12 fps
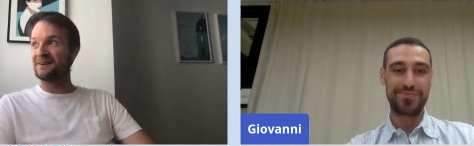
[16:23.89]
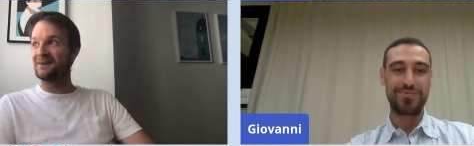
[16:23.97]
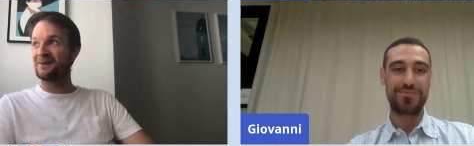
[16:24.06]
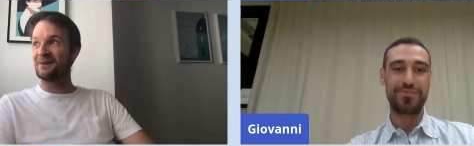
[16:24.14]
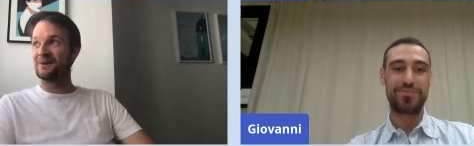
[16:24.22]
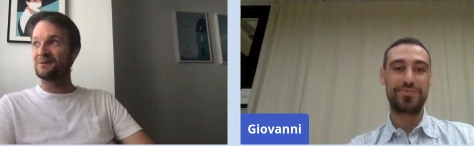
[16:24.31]
Speaker 1: a
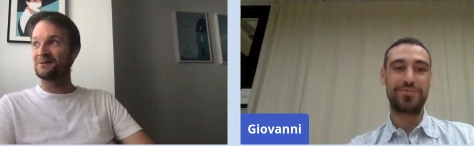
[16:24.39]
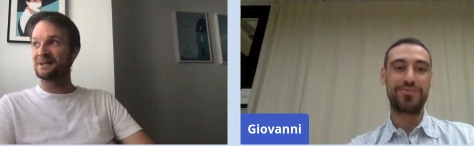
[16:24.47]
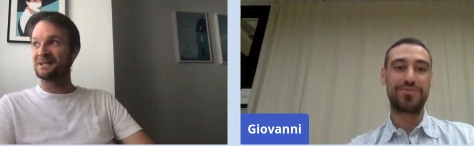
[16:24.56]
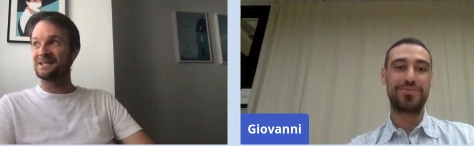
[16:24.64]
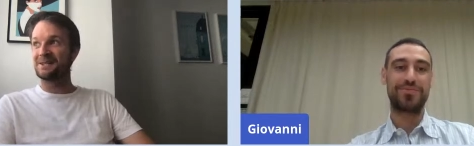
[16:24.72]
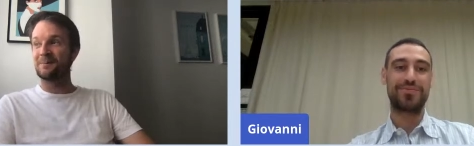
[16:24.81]
lot of uh,
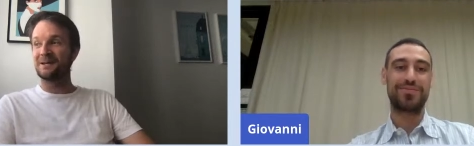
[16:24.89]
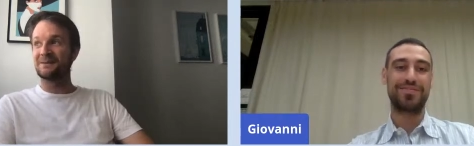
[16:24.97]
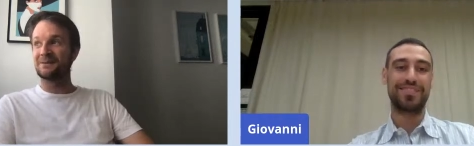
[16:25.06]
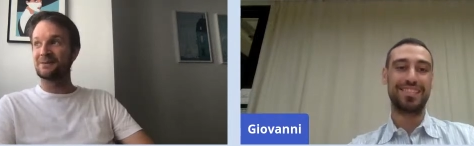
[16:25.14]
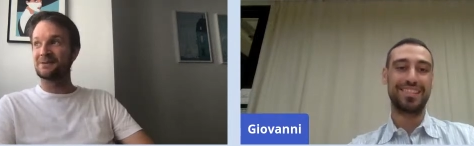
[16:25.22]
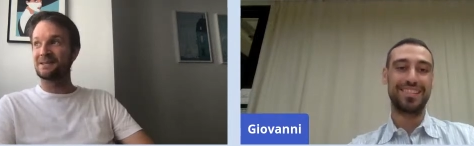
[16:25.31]

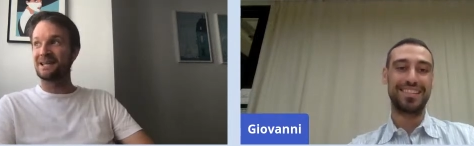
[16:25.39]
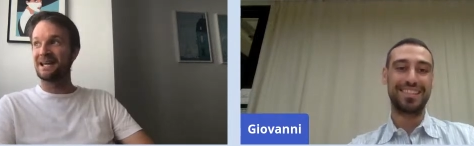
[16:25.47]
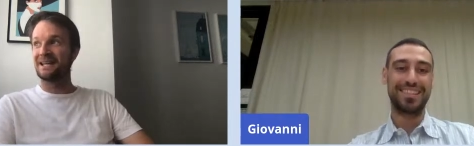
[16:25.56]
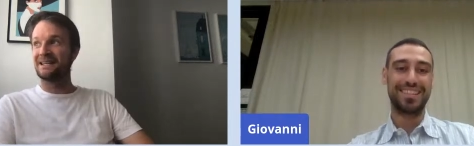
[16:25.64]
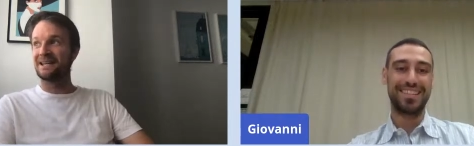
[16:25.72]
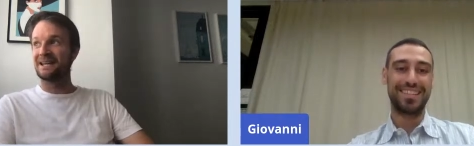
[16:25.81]
kilometers,
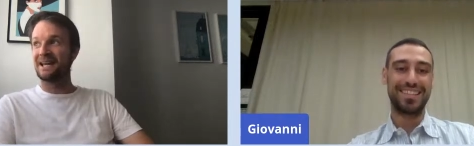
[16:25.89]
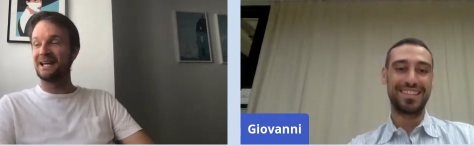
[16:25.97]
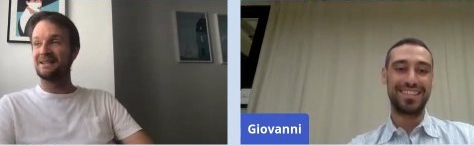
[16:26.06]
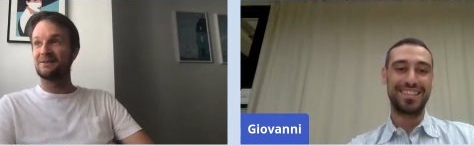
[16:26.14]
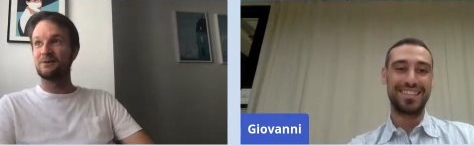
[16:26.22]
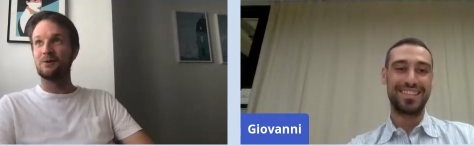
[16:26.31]
and
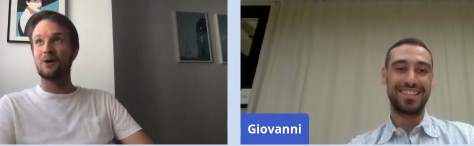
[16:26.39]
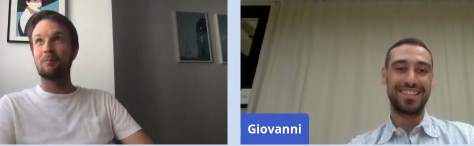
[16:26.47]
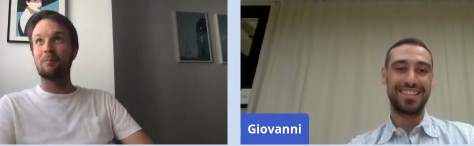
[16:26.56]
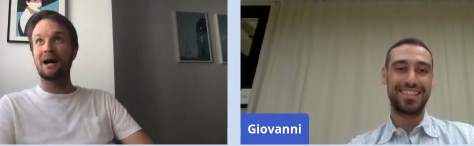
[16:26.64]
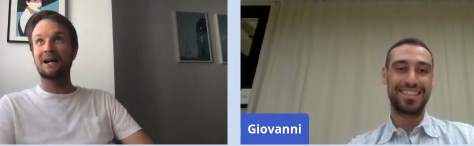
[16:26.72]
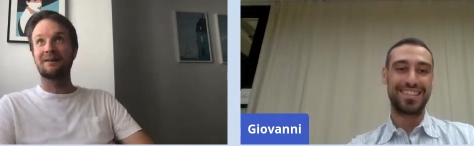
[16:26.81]
and you go
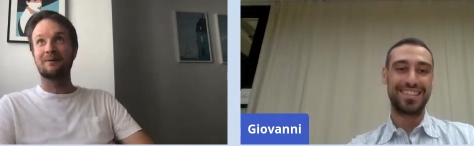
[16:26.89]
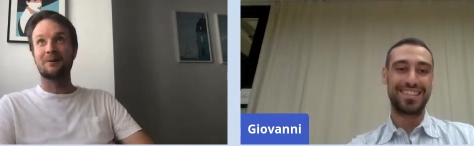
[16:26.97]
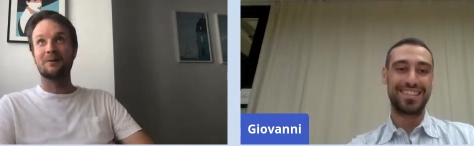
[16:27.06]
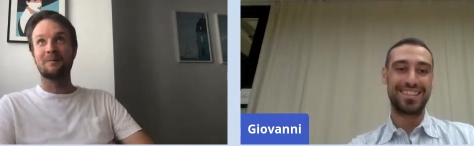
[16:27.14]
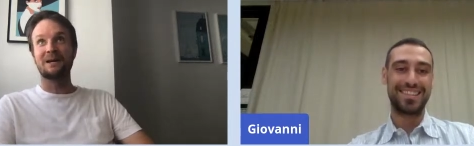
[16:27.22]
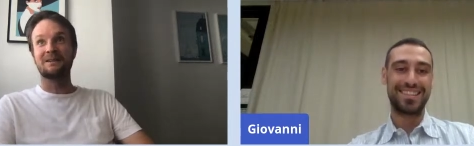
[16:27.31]
back
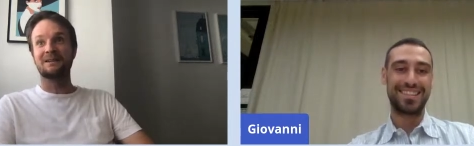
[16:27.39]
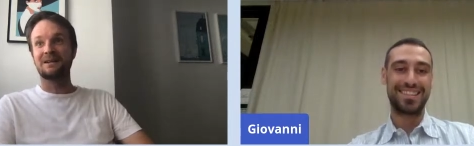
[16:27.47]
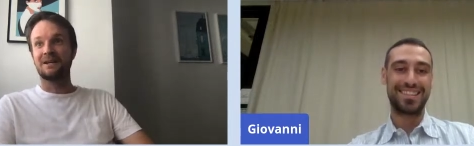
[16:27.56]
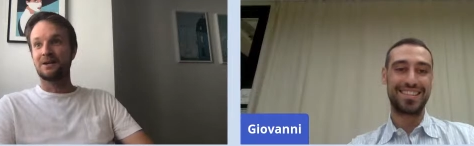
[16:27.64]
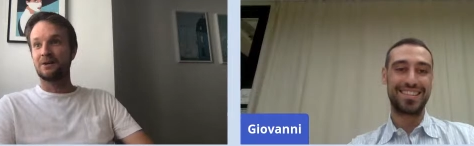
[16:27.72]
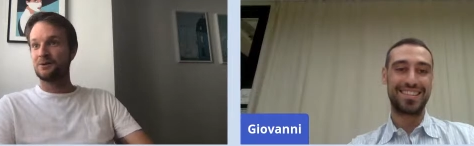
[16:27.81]
home and
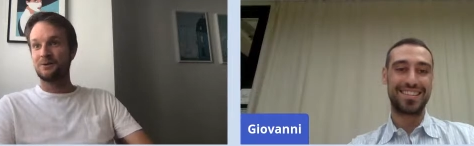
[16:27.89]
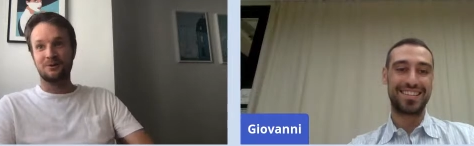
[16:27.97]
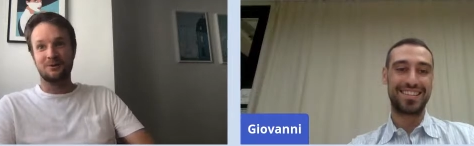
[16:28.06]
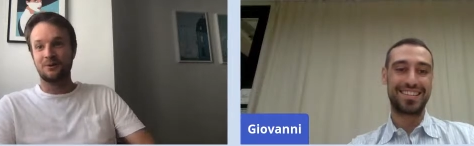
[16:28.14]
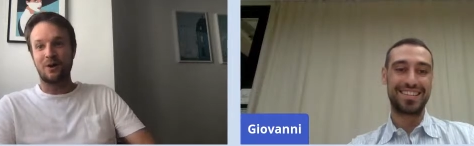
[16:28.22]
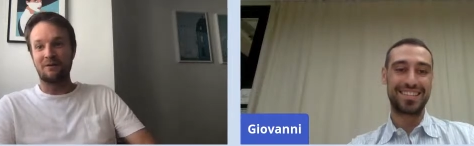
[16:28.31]

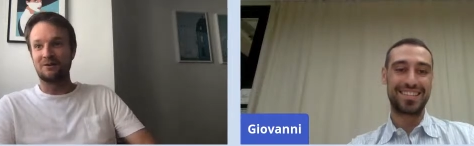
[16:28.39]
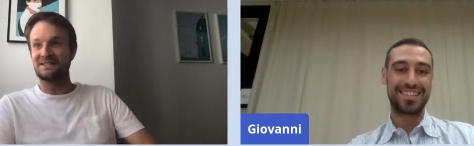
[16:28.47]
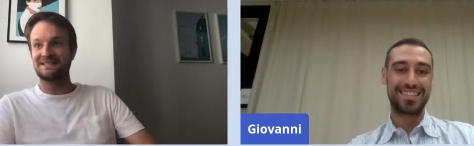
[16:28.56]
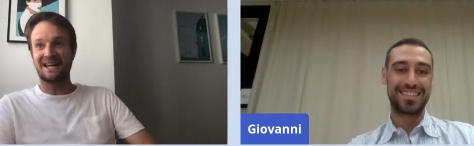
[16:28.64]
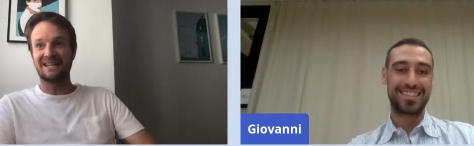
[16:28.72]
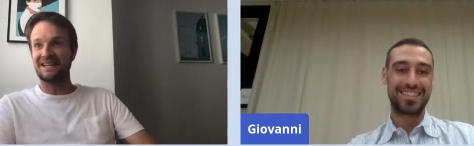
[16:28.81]
you haven't
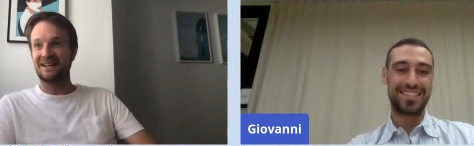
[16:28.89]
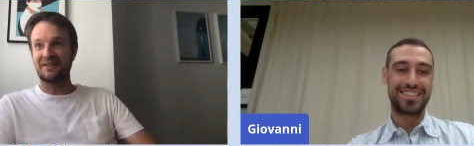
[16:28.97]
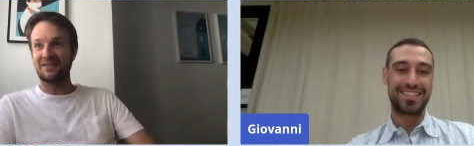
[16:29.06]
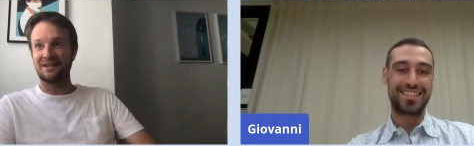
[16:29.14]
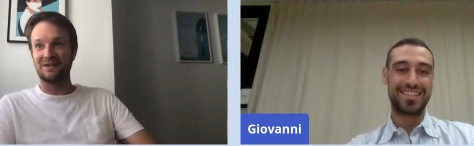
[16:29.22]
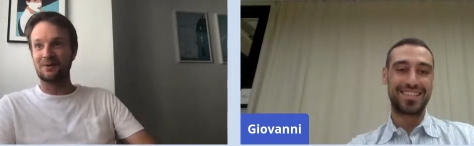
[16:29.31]
signed
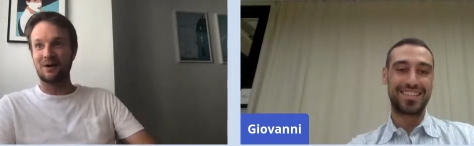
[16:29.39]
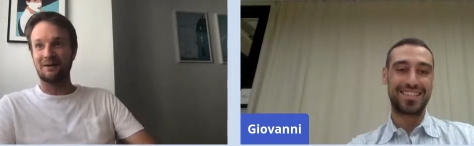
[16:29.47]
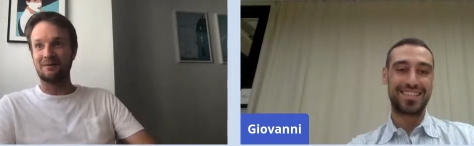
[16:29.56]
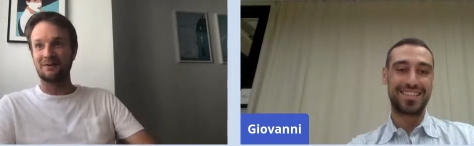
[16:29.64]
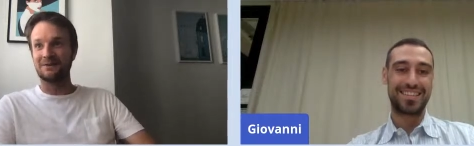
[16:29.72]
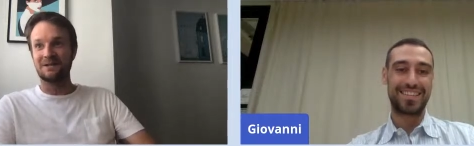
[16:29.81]
anything. You
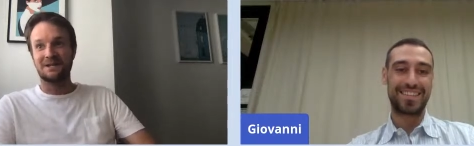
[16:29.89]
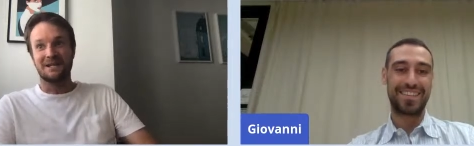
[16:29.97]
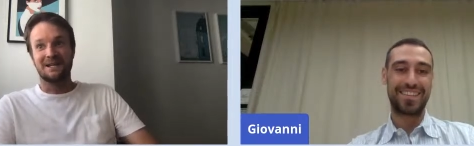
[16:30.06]
haven't.